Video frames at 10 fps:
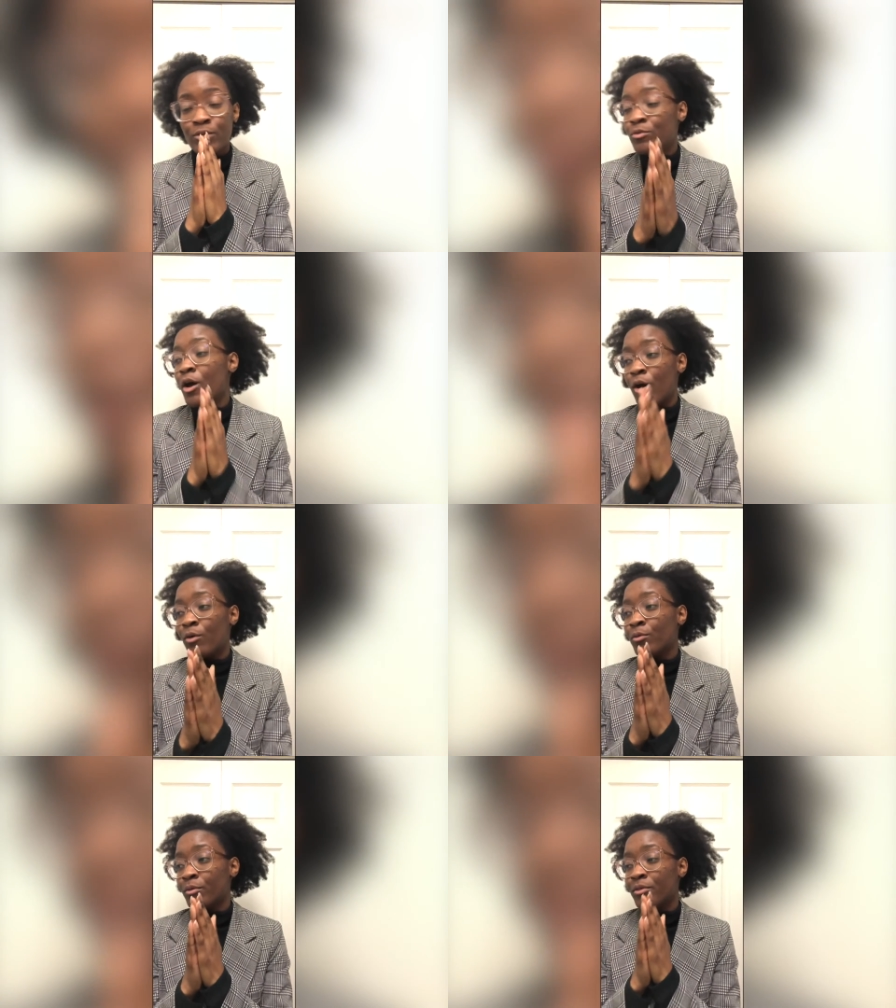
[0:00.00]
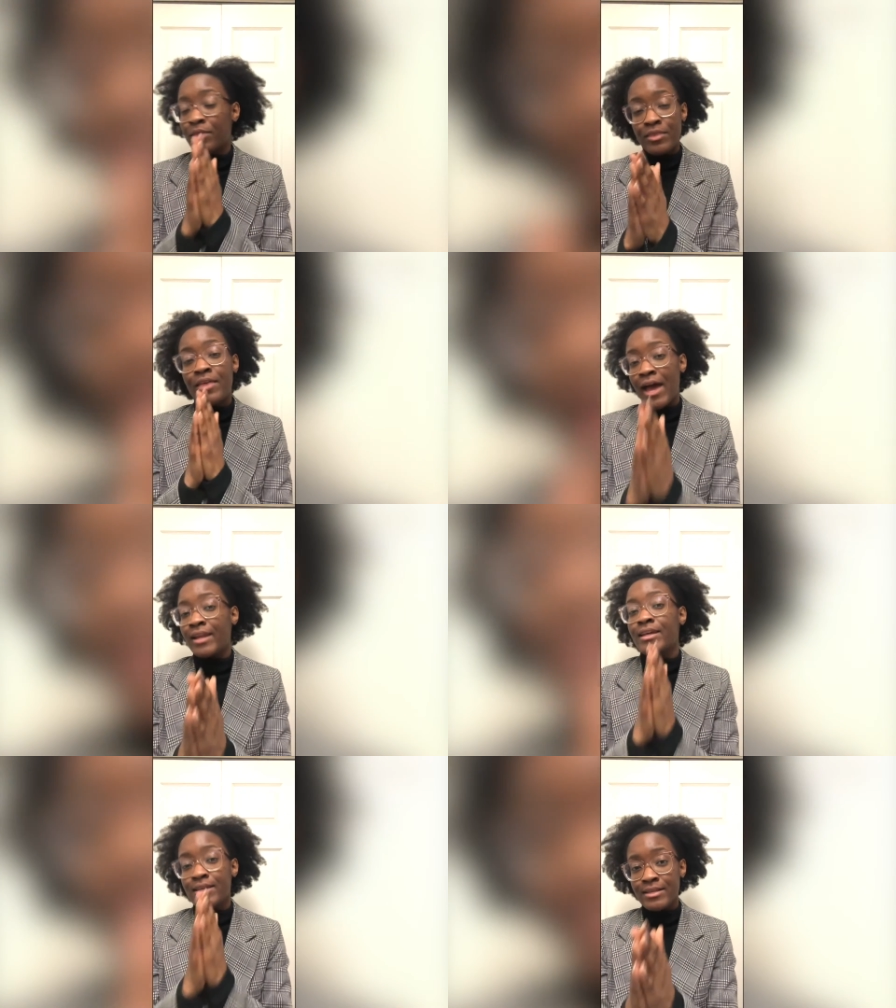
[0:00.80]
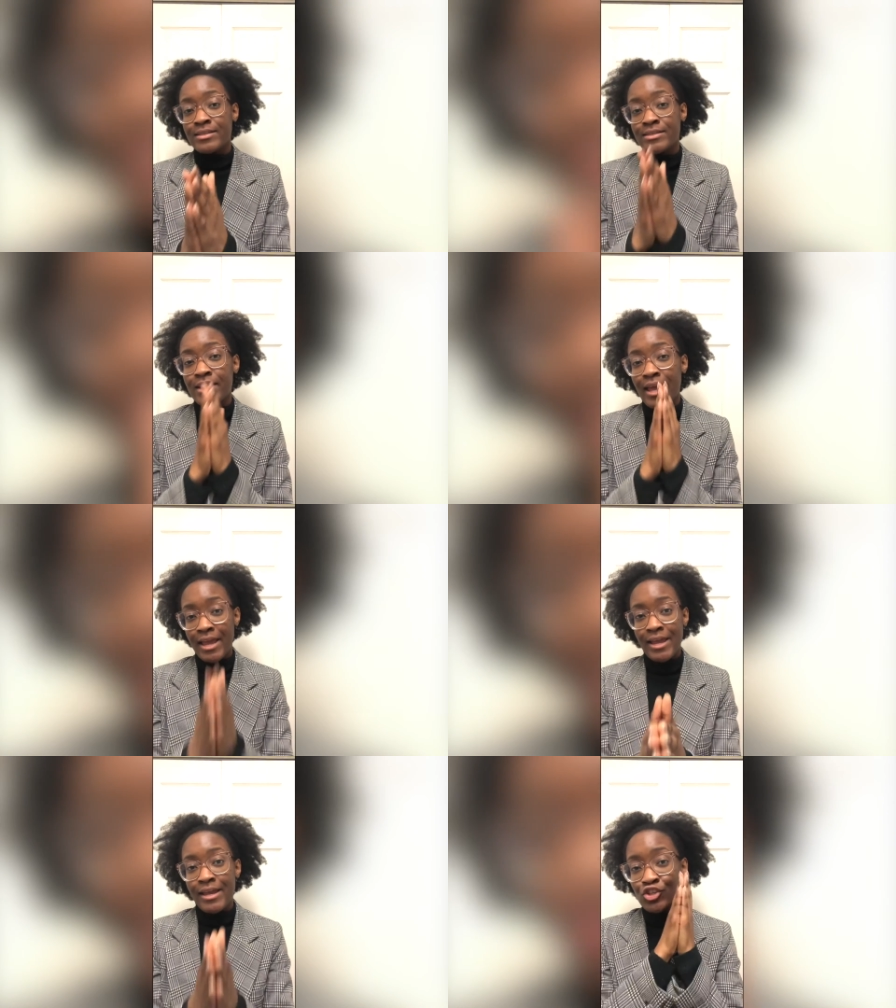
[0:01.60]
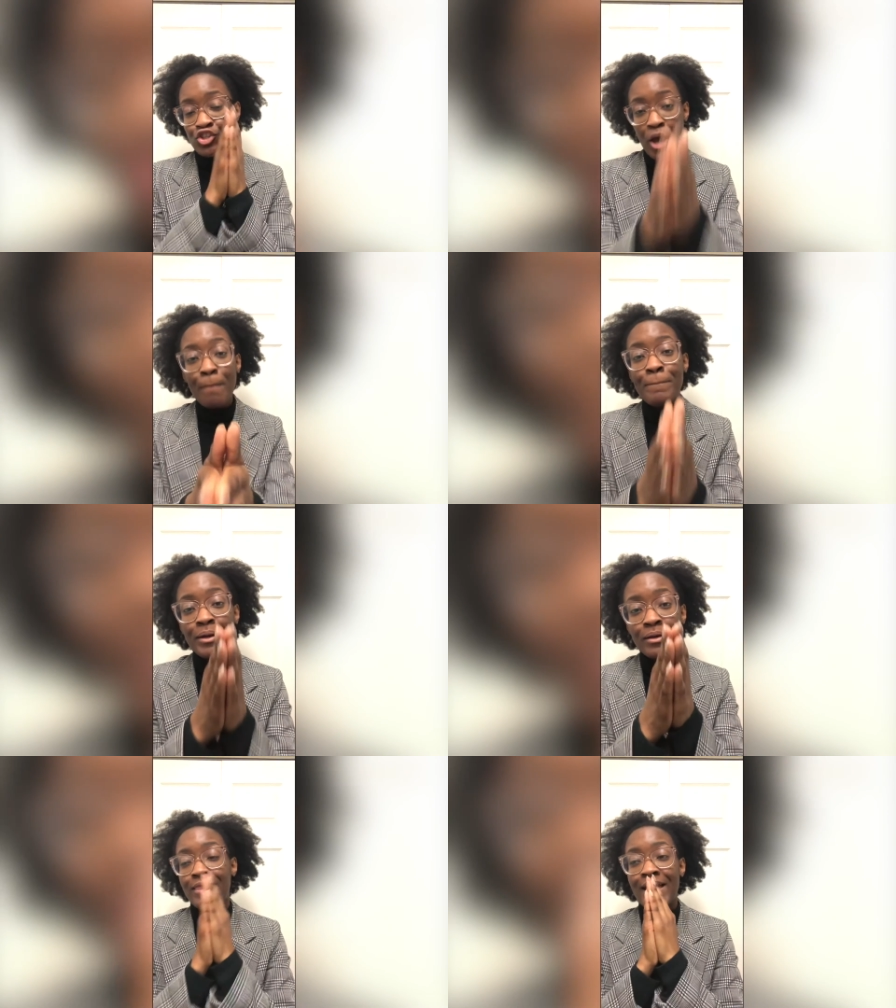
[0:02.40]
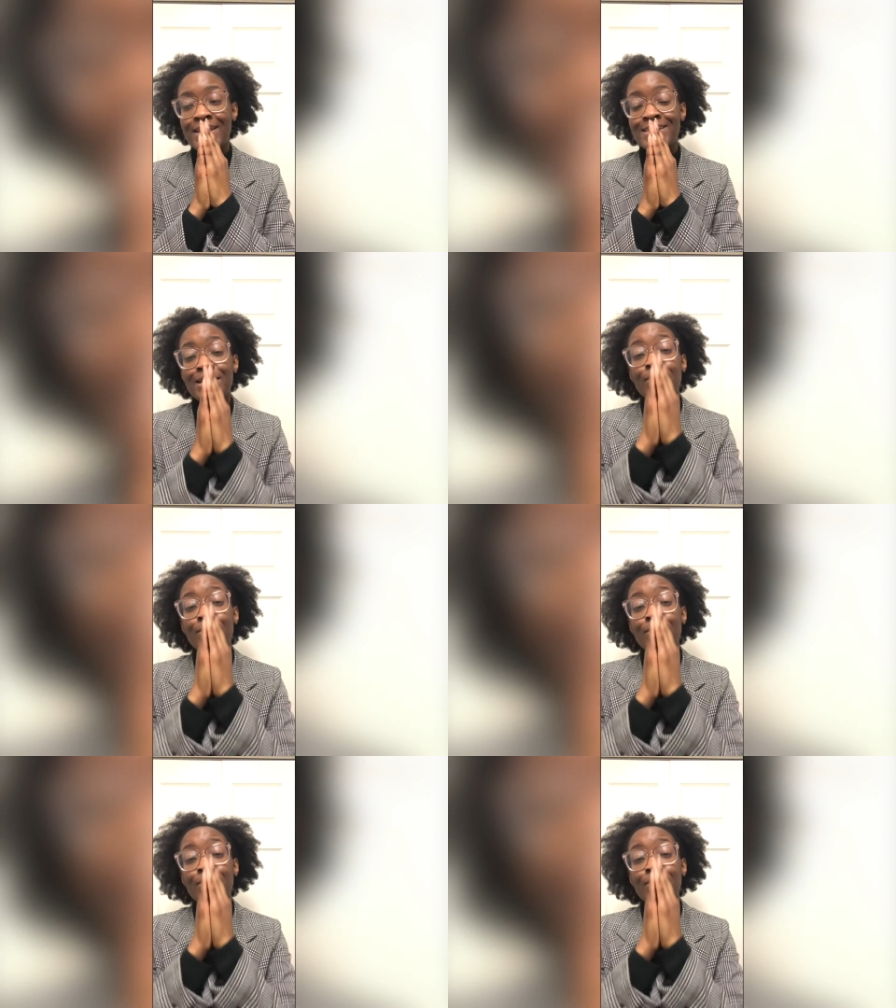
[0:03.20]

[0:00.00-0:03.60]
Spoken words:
you know that that is a jump, that is an